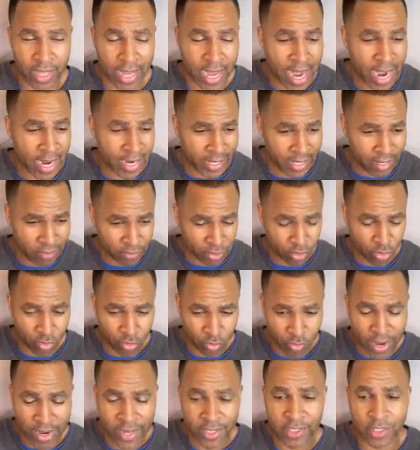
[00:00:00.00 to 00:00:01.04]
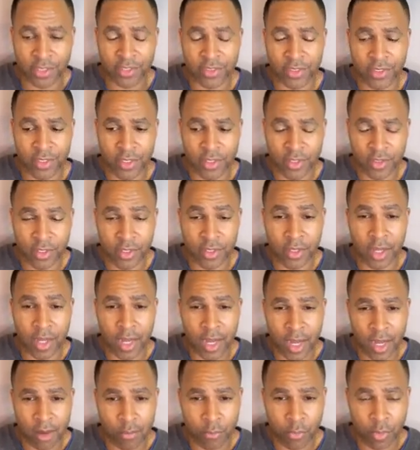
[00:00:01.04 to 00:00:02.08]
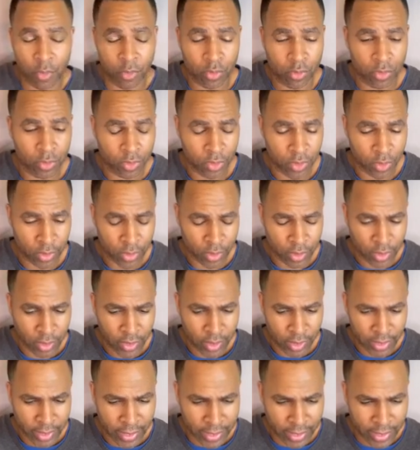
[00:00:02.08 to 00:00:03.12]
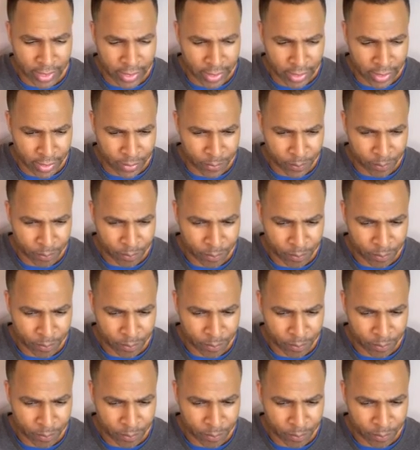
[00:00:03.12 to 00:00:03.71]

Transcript: God gives grace to the humble and